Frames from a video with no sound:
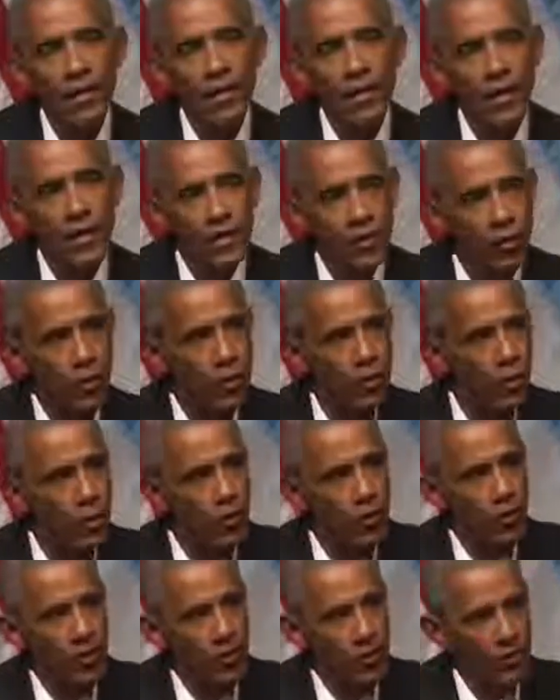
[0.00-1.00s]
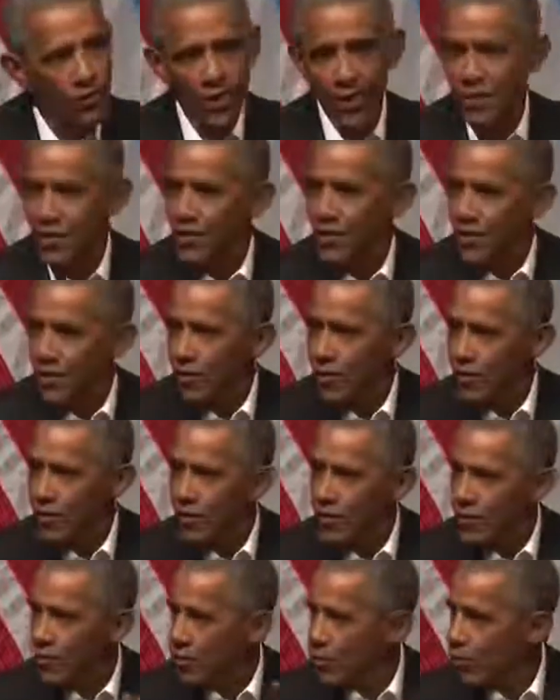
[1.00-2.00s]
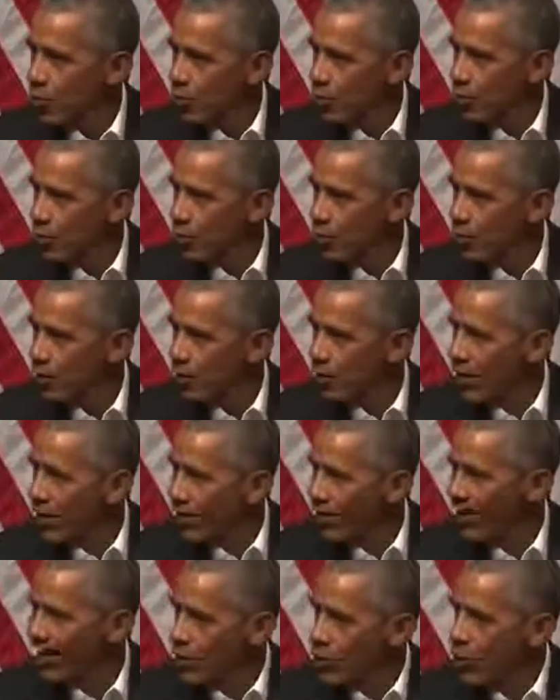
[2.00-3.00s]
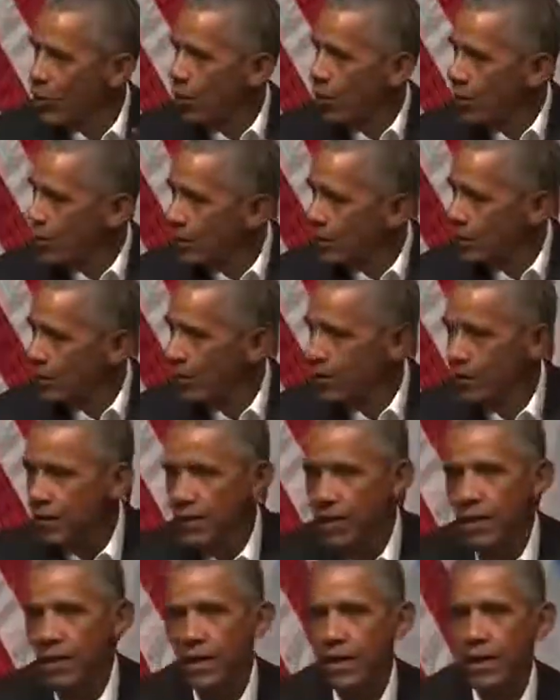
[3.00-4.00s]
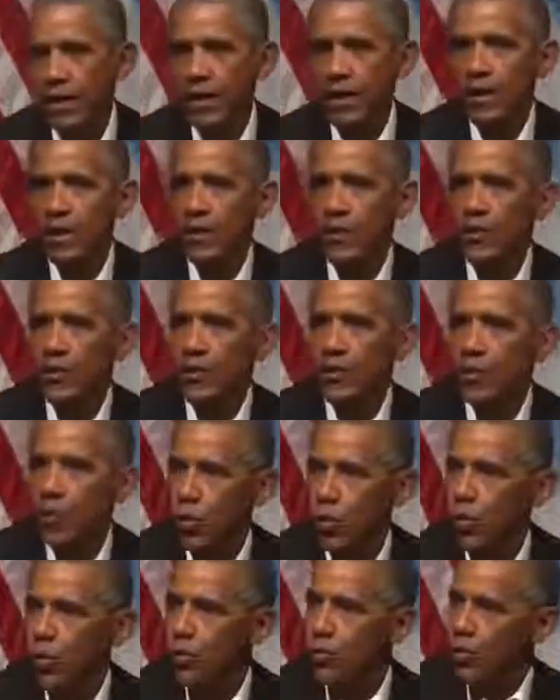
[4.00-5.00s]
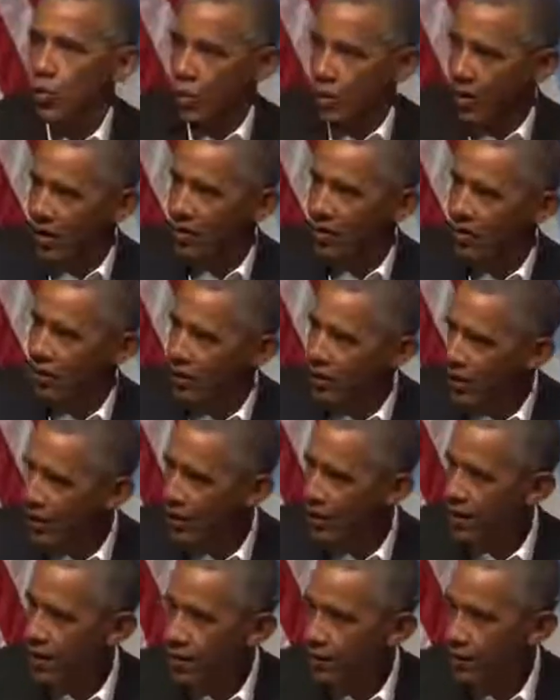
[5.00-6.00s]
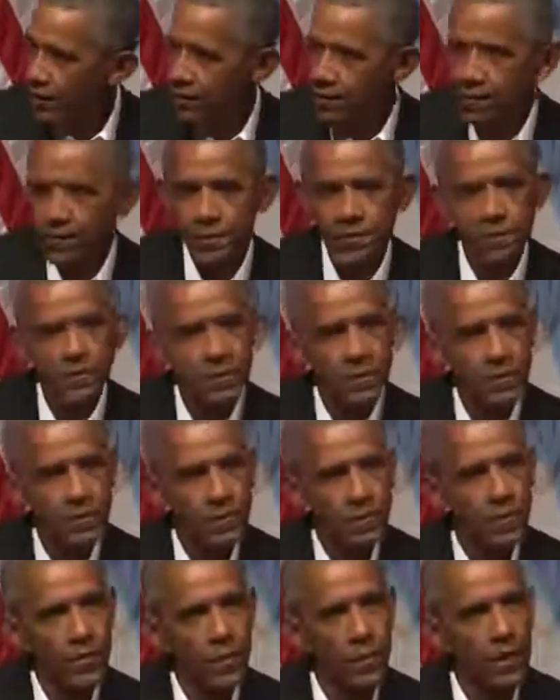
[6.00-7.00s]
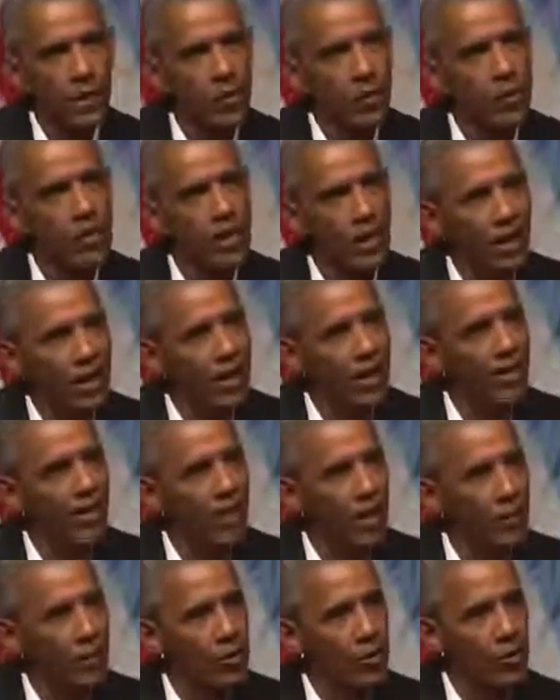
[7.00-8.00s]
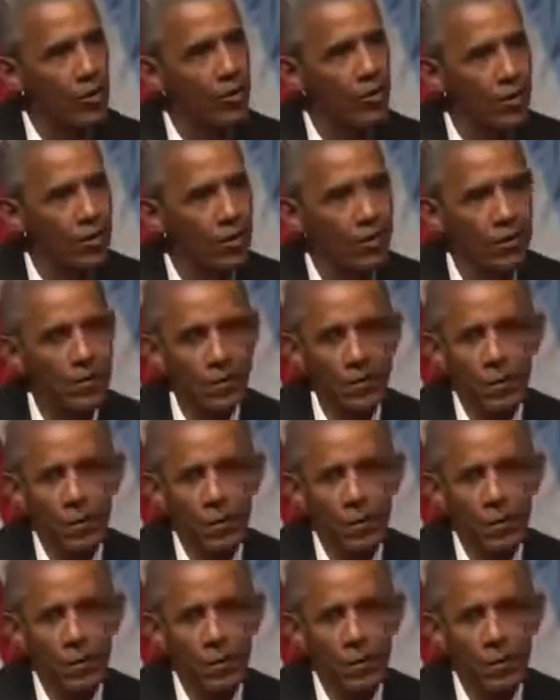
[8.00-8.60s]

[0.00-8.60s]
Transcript: The distribution of city services were unequal. Schools were underfunded. There was a lack of opportunity.